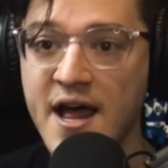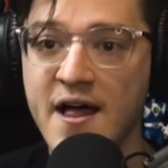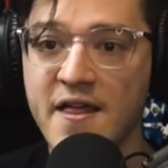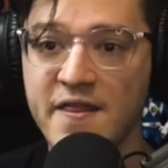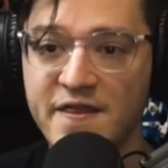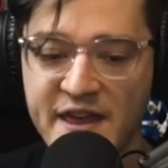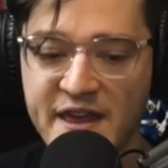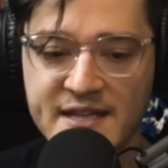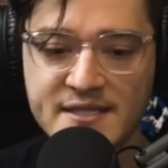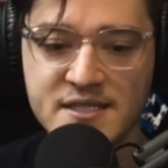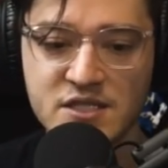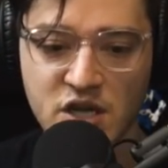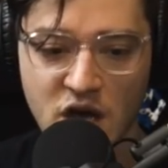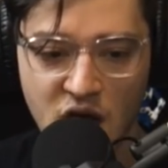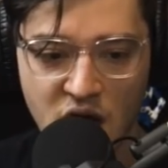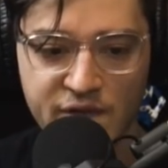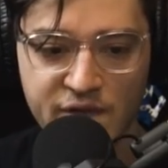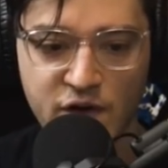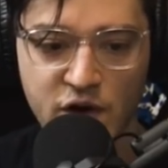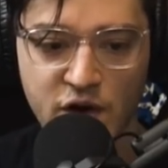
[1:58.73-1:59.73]
This
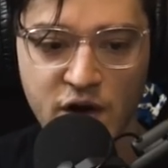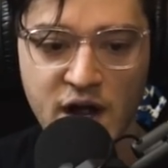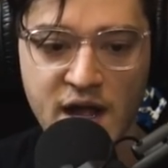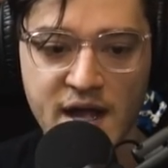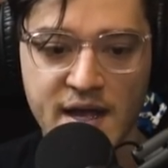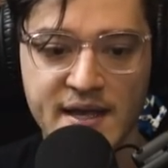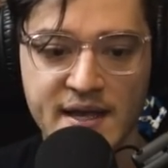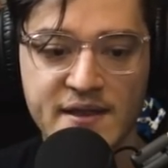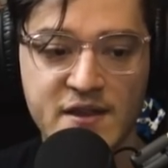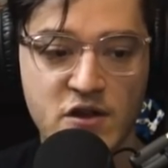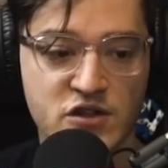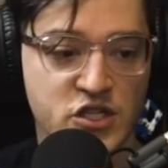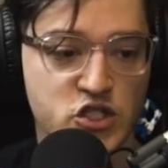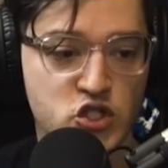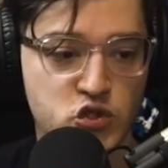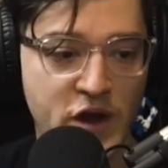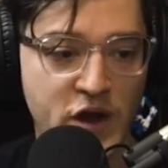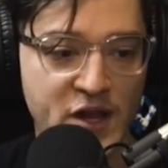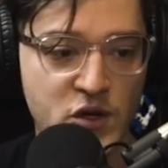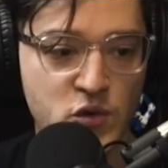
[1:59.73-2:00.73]
cover, there's a
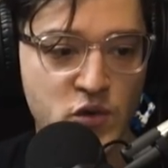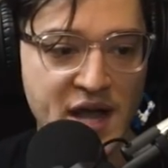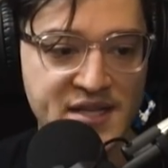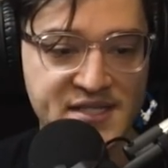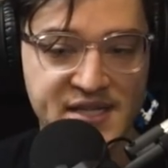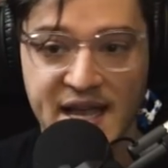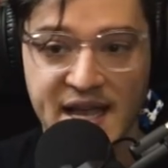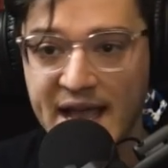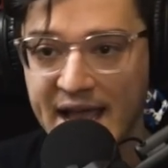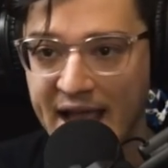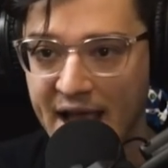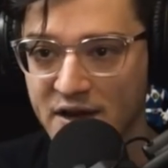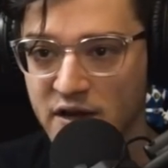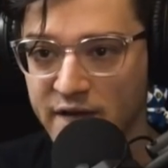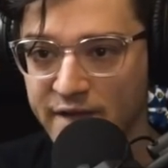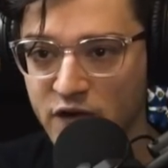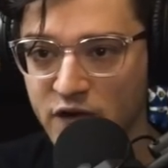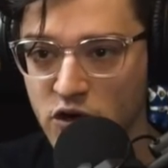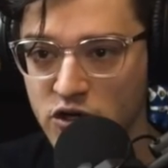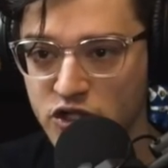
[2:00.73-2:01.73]
trade dress and a
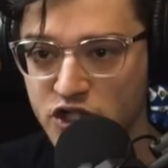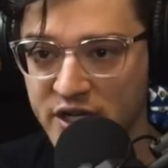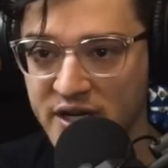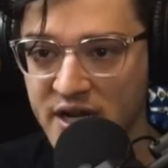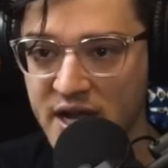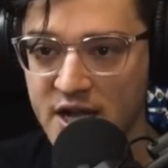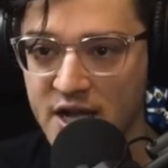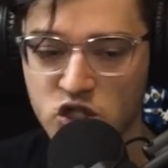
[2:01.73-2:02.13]
virgin.